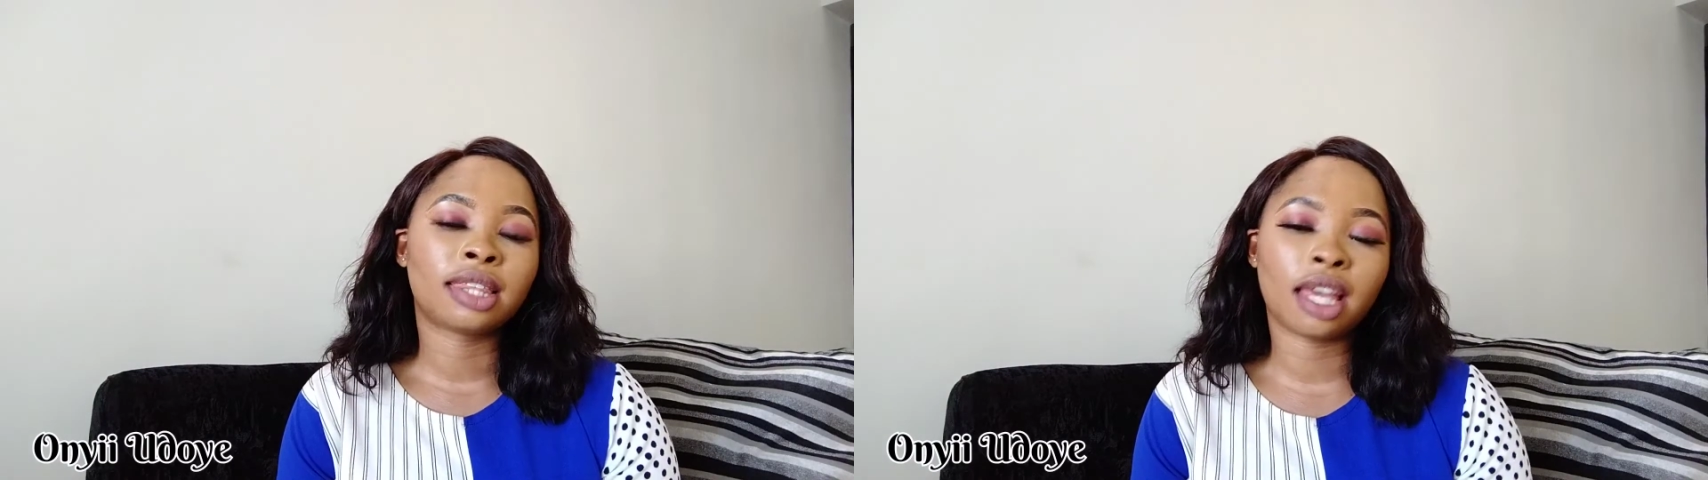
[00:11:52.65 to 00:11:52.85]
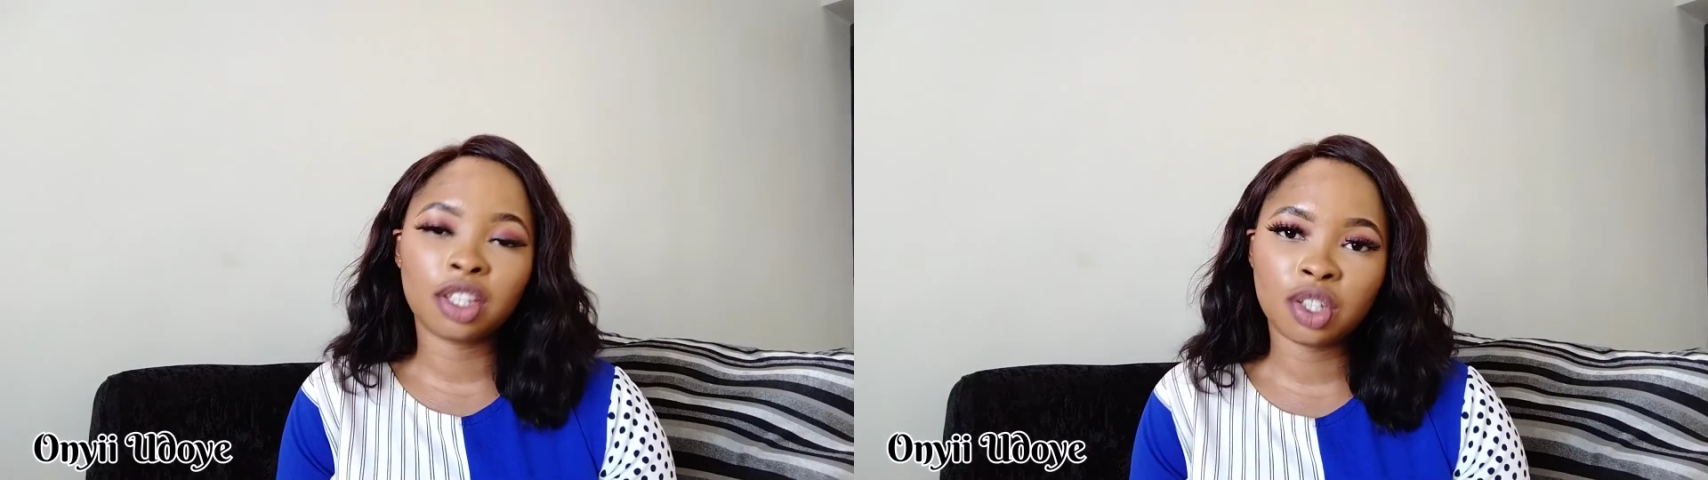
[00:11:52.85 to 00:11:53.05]

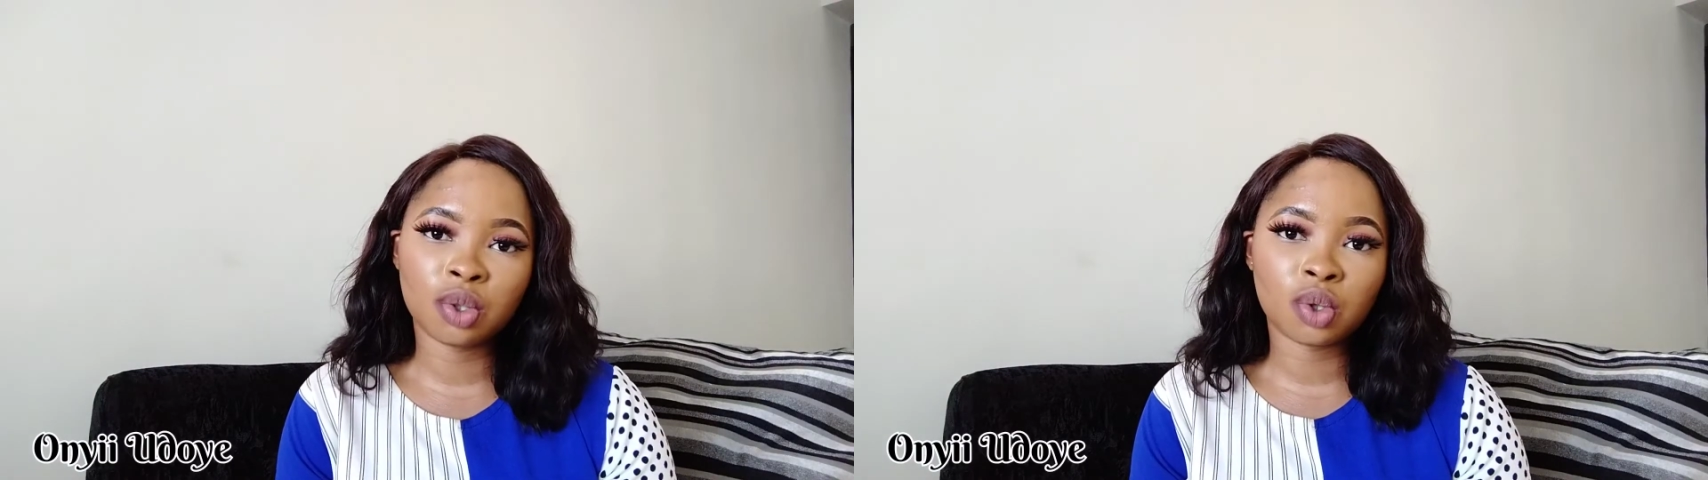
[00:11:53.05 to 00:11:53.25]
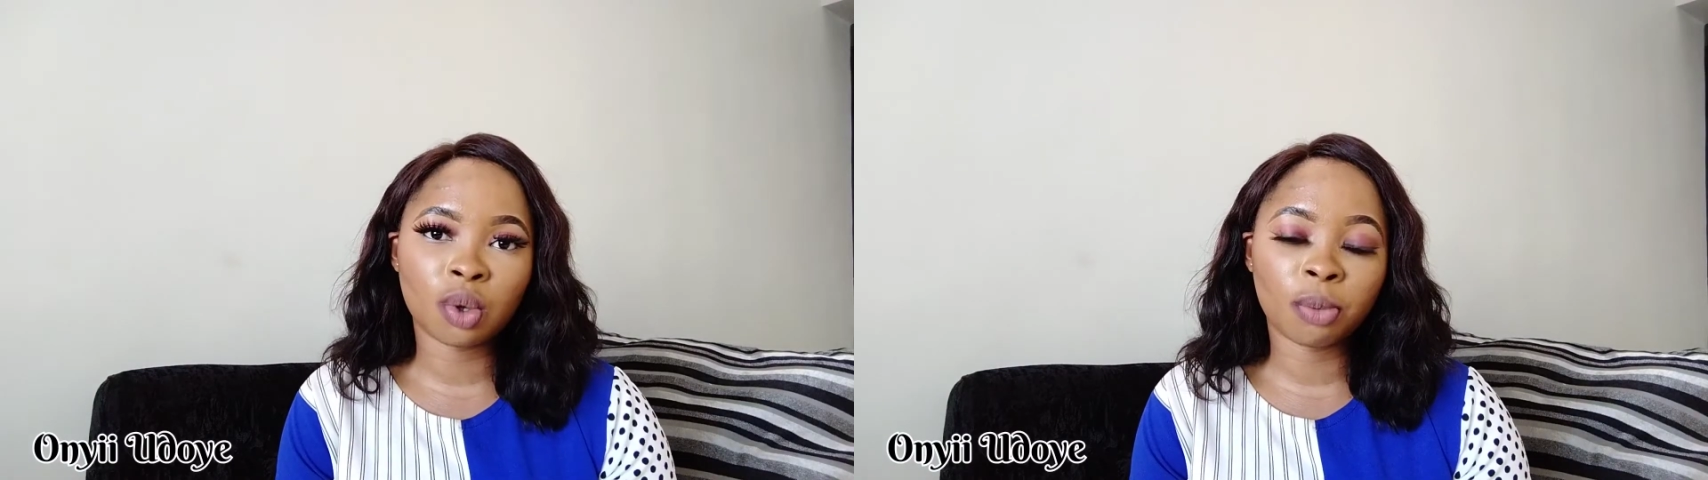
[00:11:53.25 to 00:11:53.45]
thank
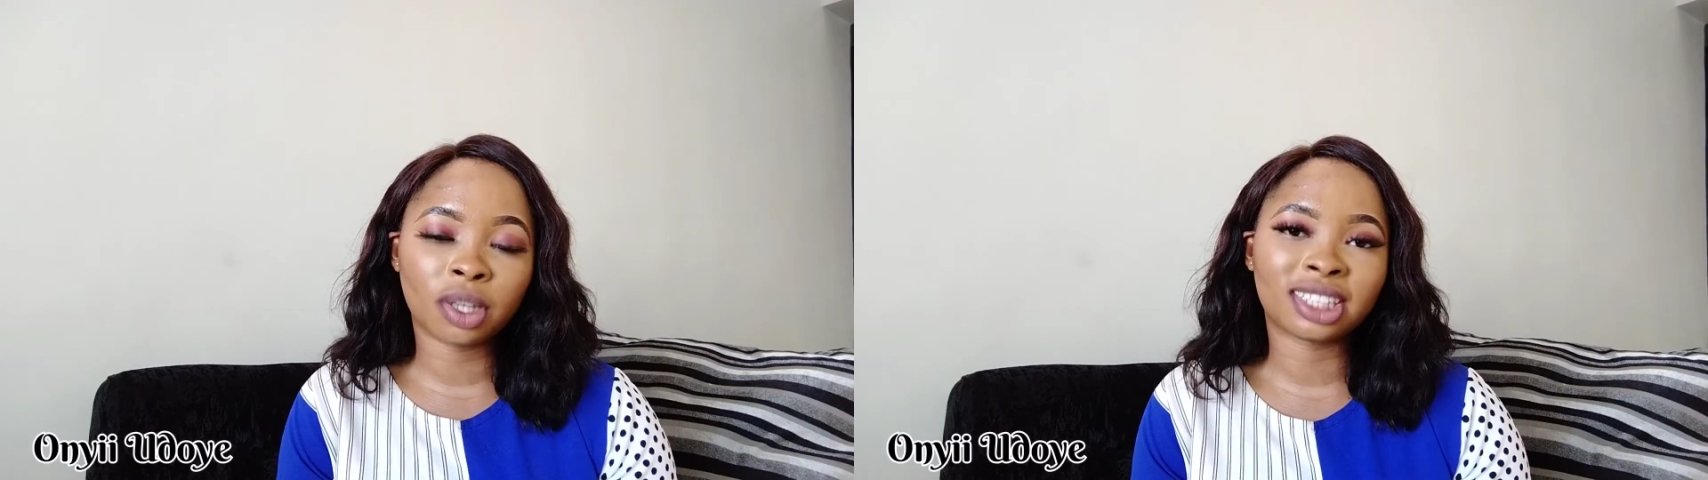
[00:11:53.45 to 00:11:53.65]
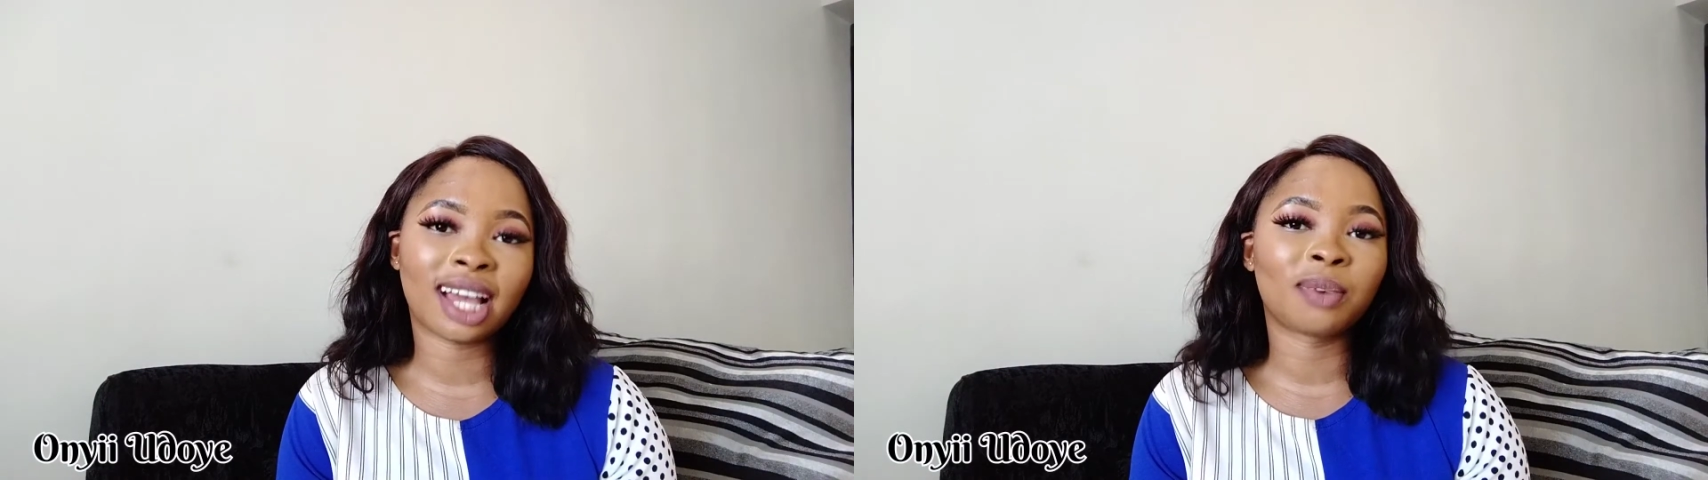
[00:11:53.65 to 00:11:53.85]
you so
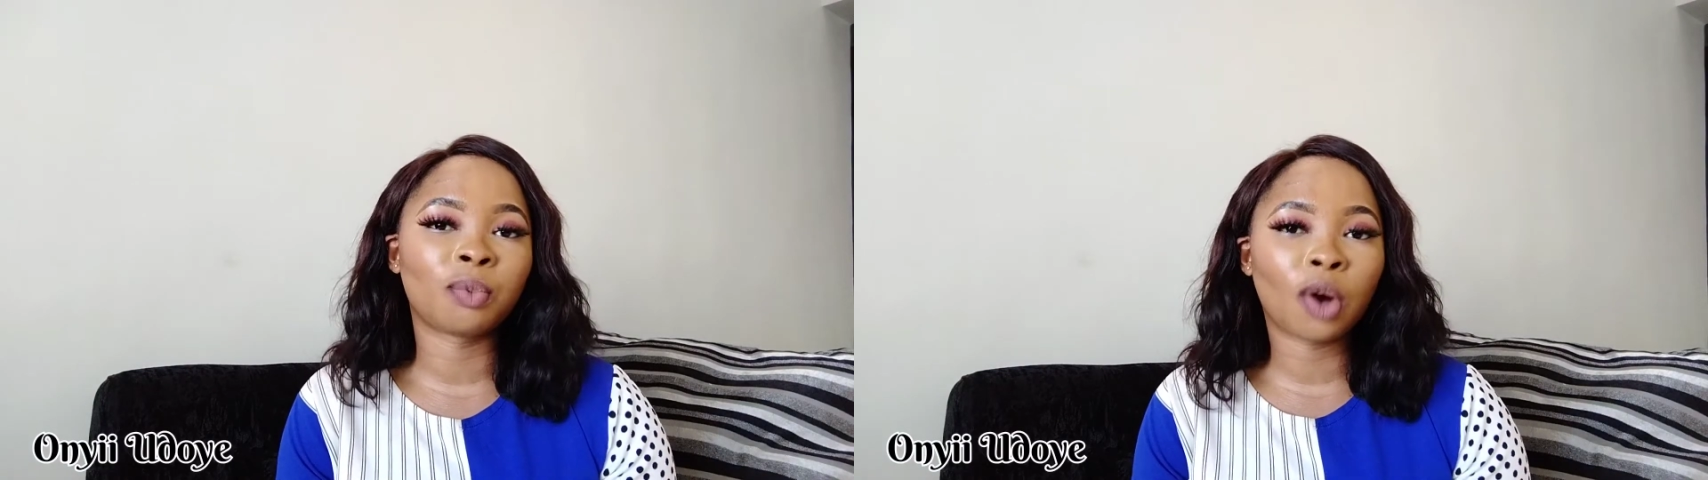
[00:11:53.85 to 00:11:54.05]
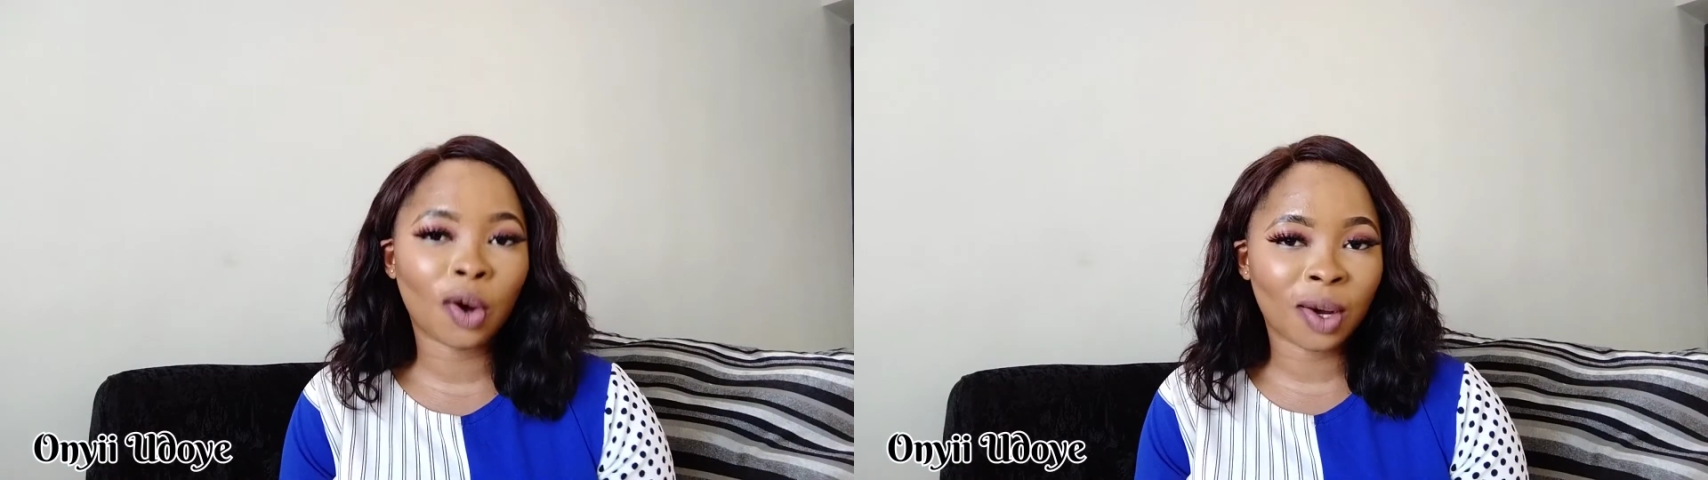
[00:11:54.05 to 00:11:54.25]
much
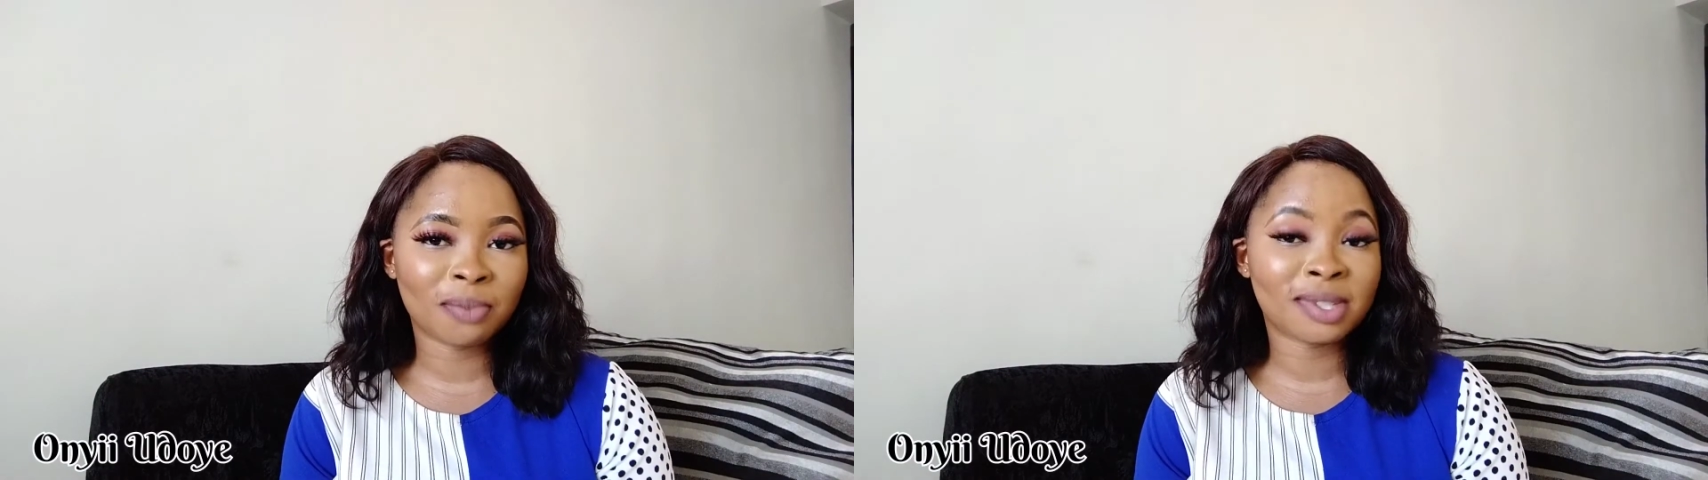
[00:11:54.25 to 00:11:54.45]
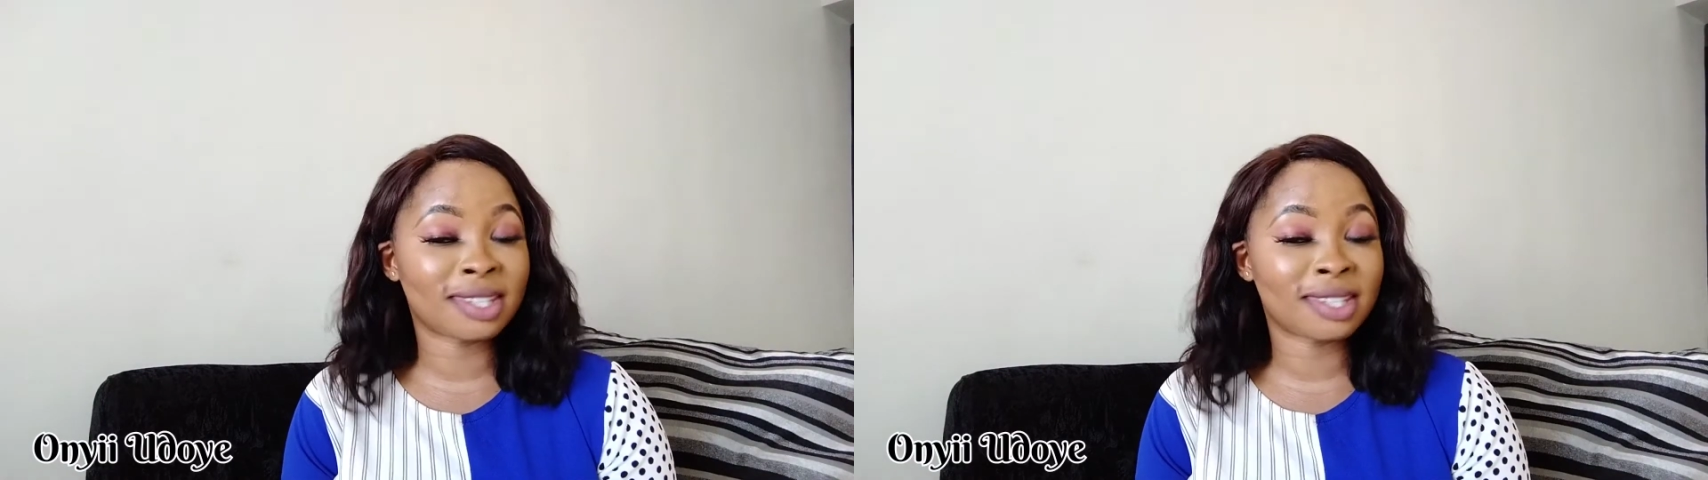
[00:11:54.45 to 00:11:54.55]
and welcome